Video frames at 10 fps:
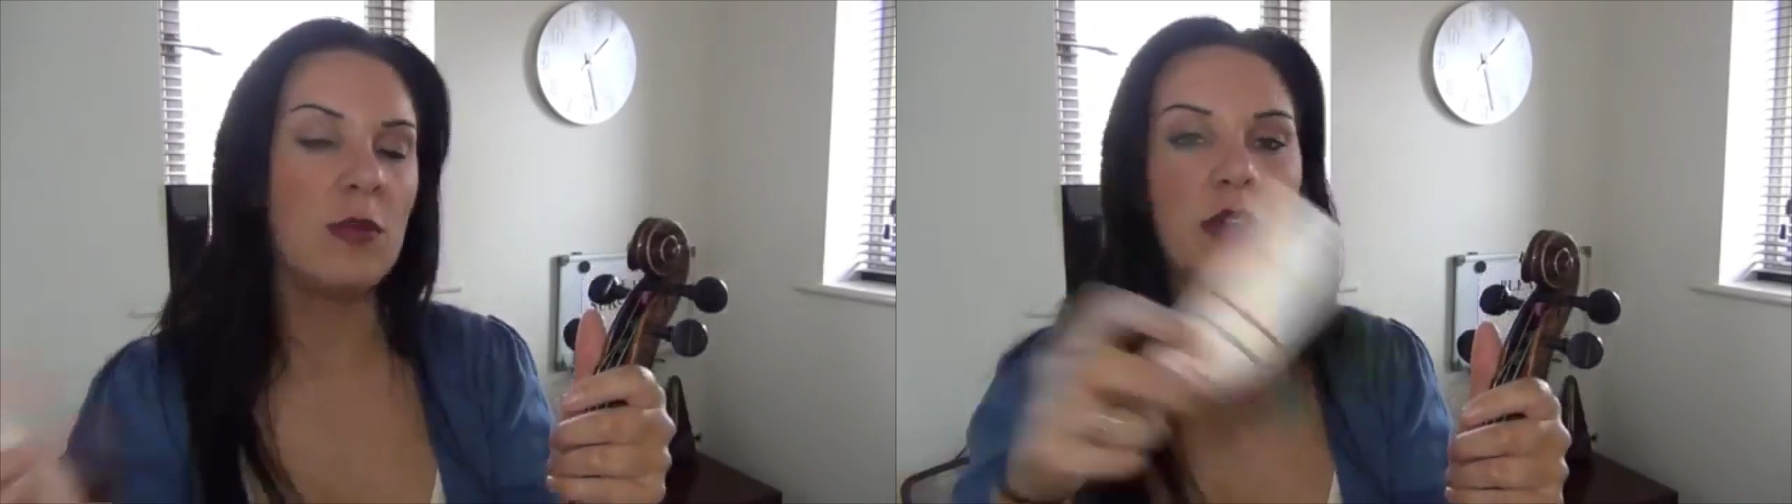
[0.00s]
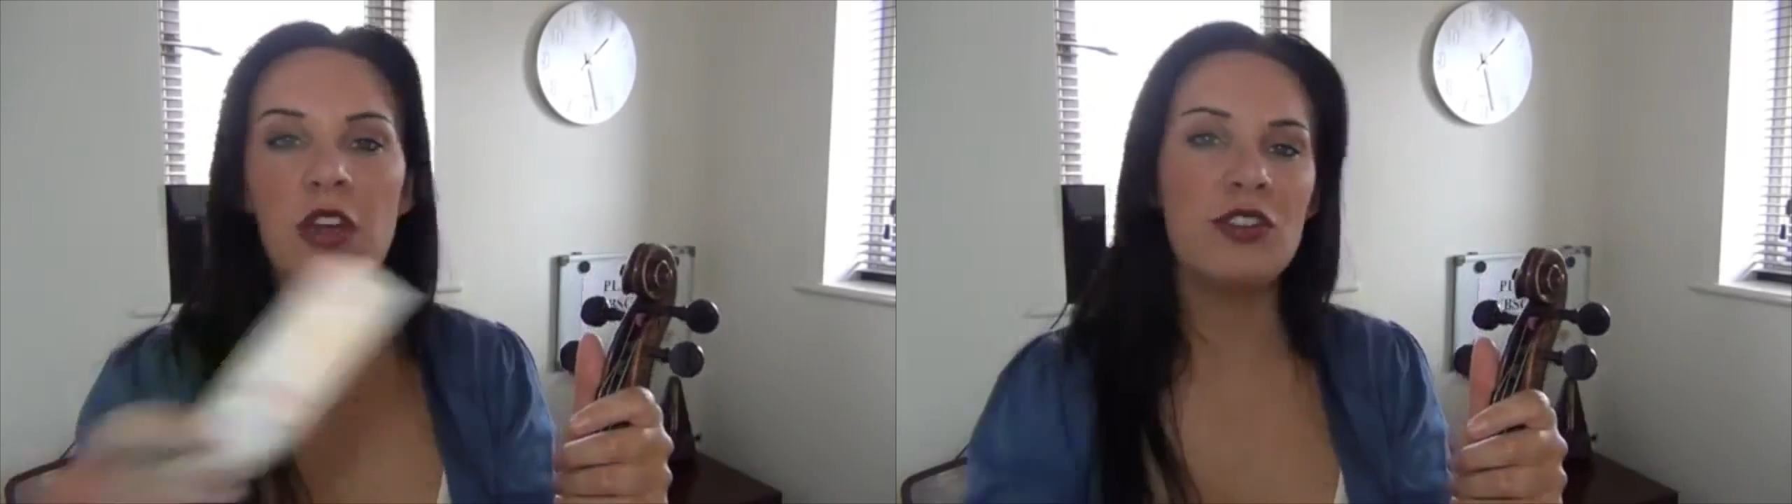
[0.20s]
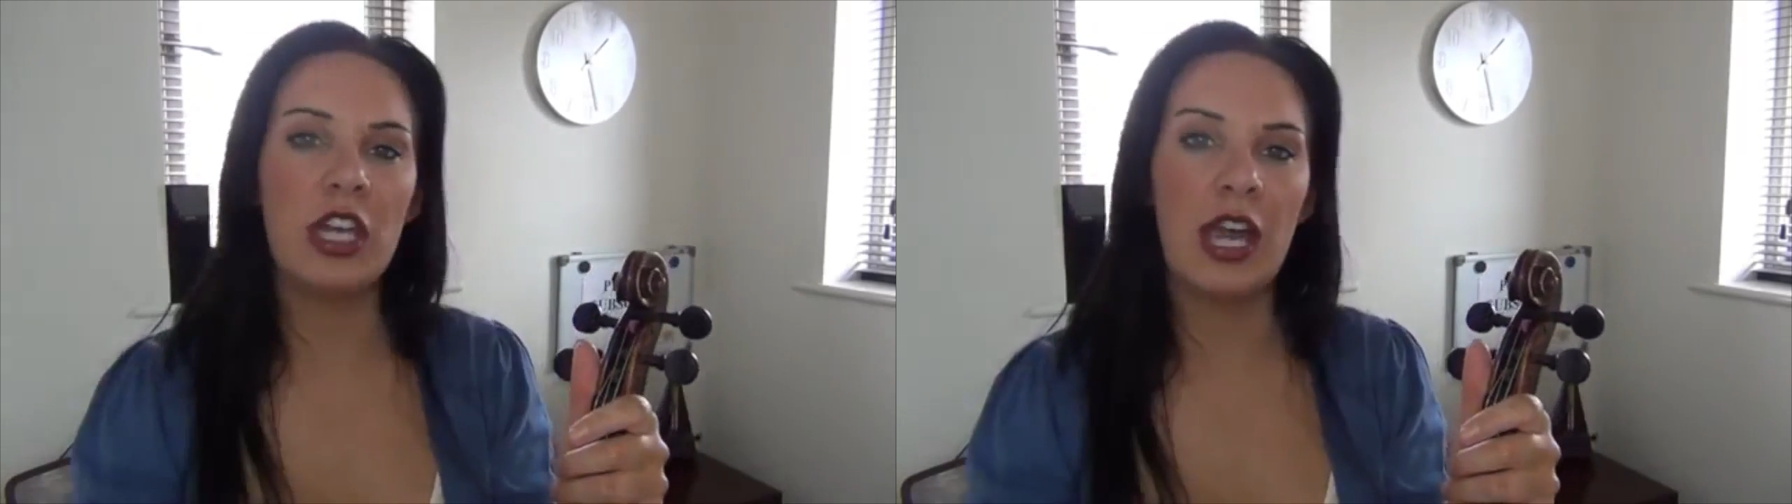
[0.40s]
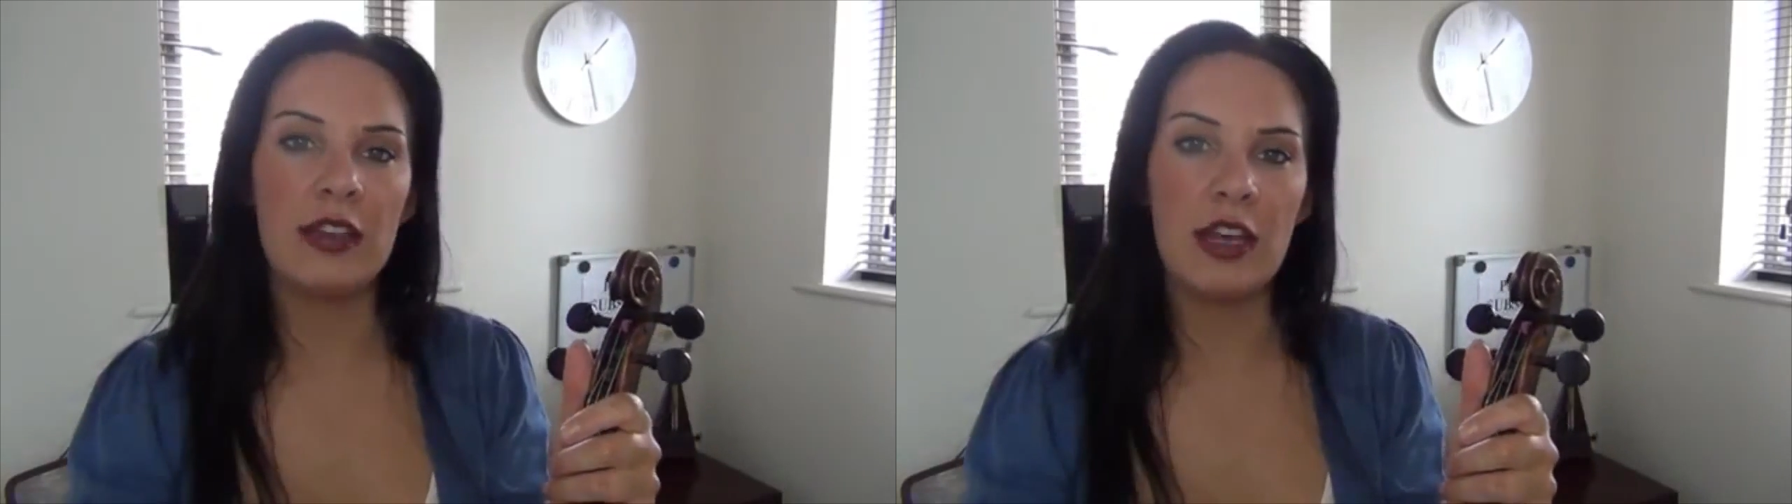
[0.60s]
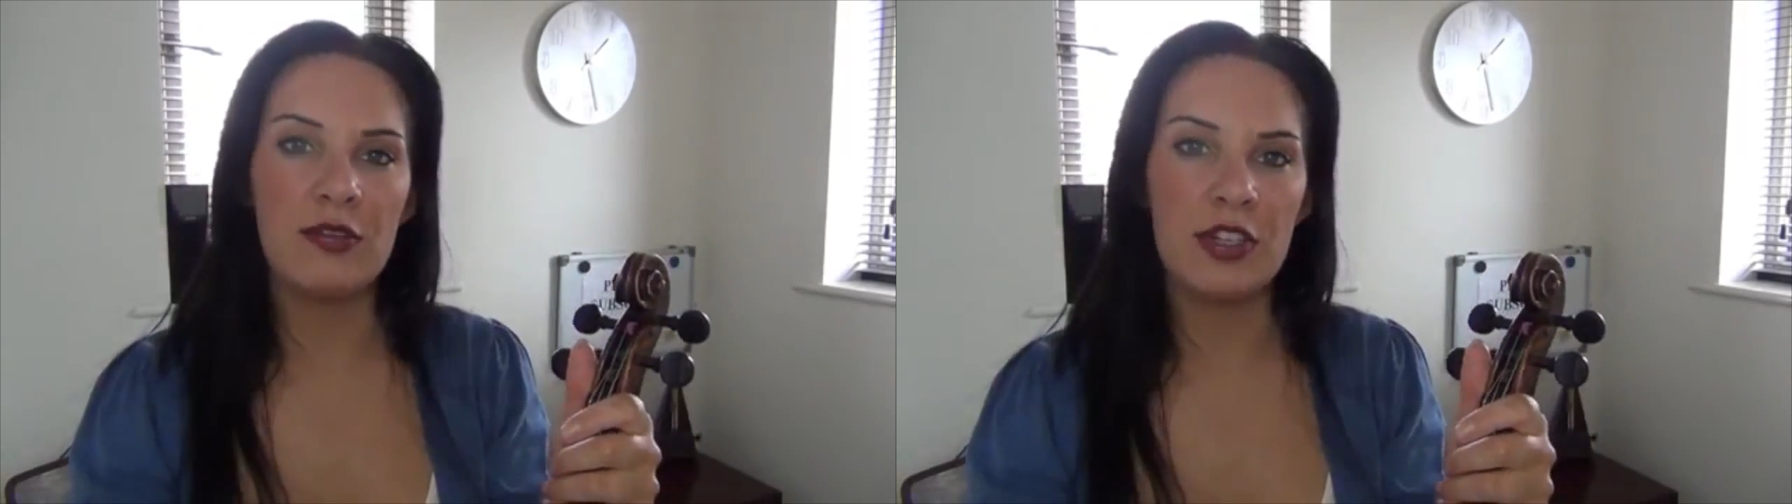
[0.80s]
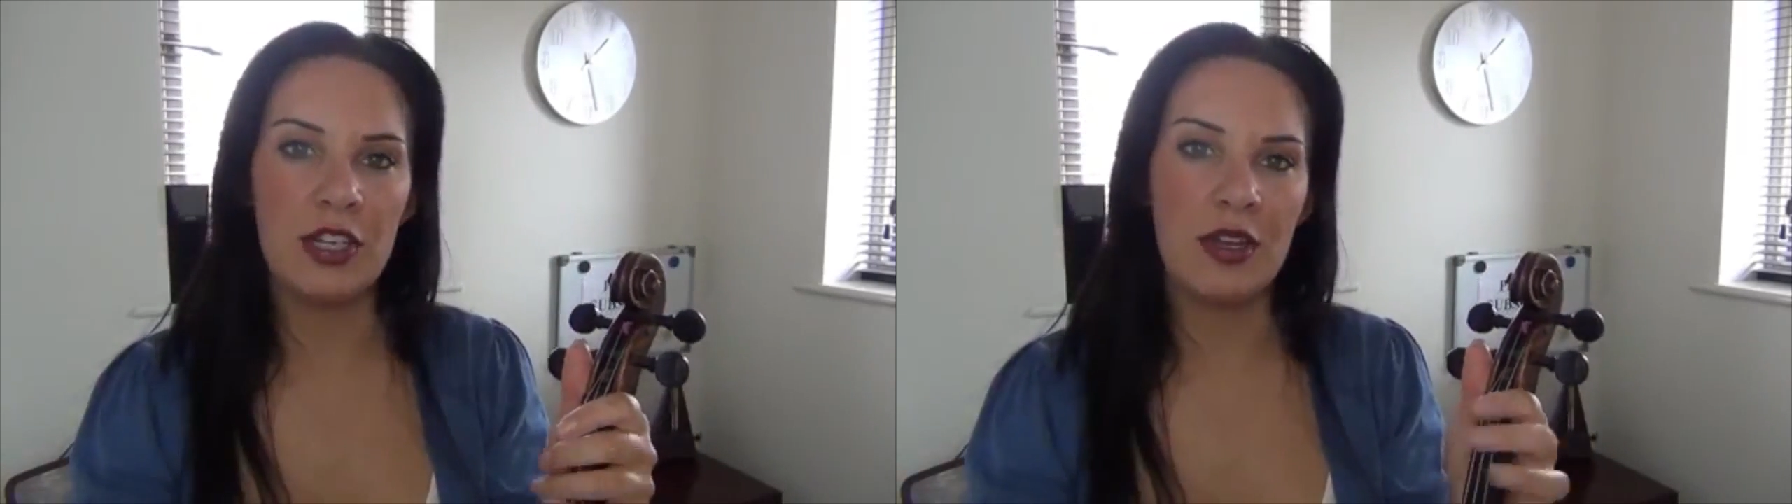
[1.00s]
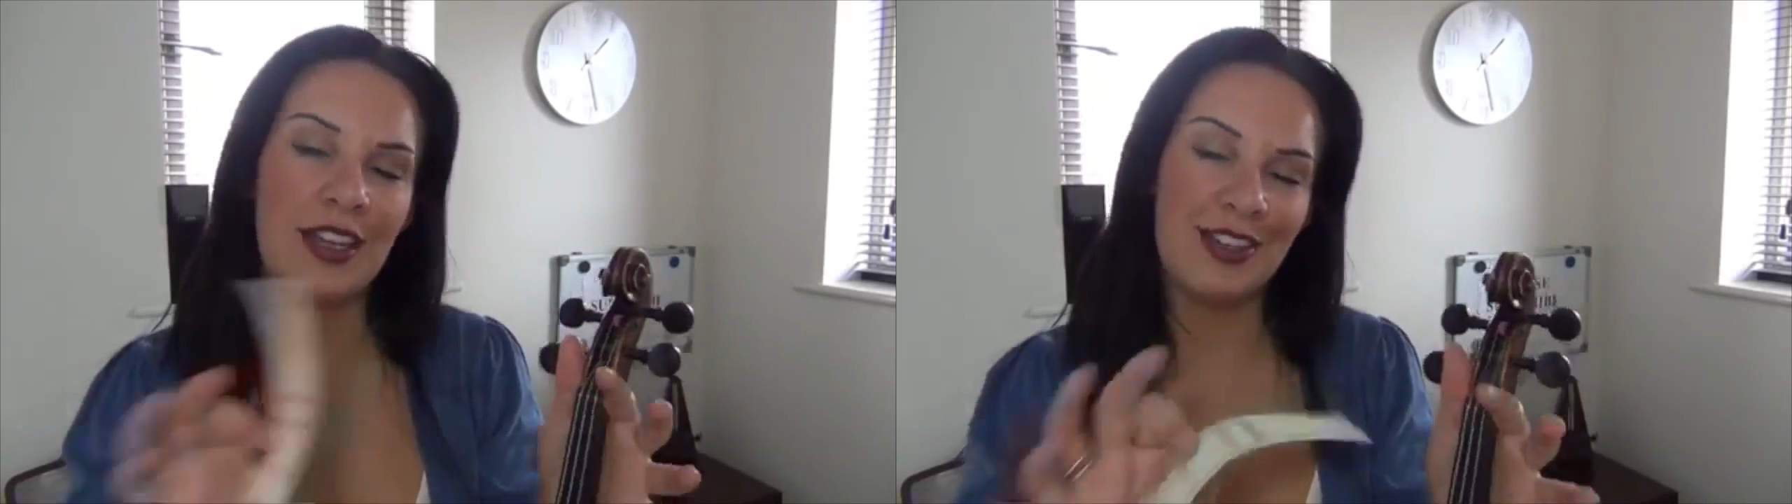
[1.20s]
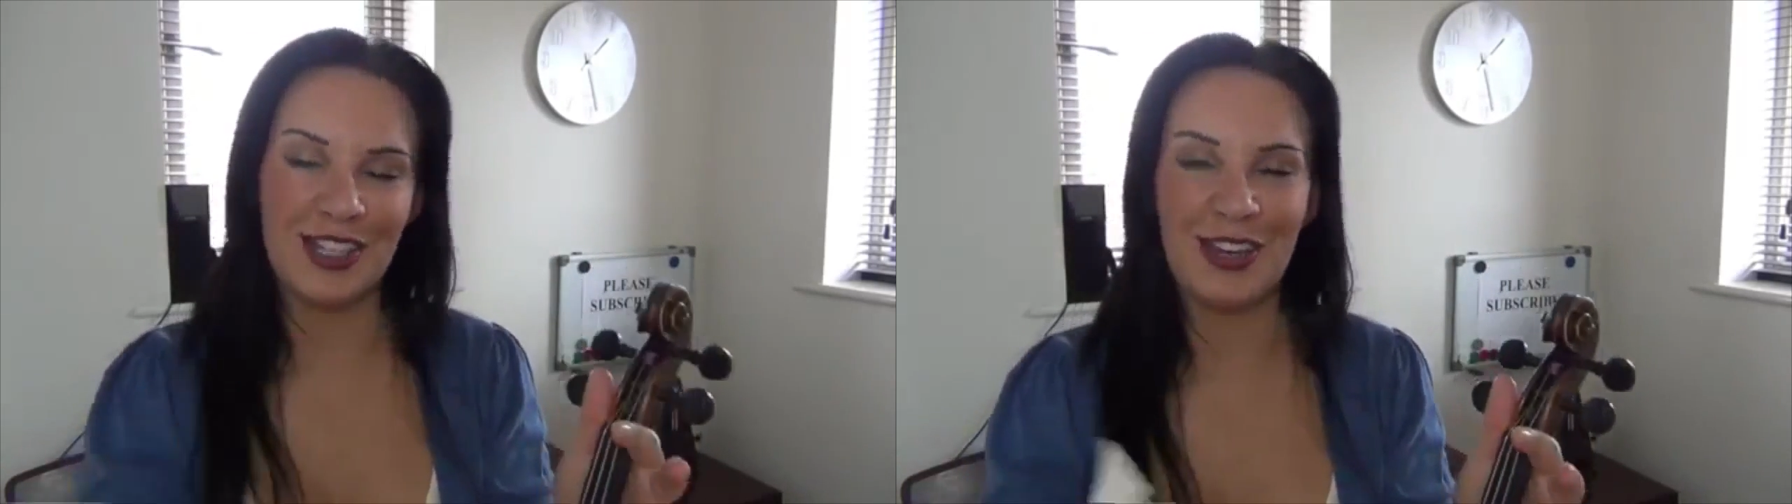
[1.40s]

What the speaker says: But go check out that video and that'll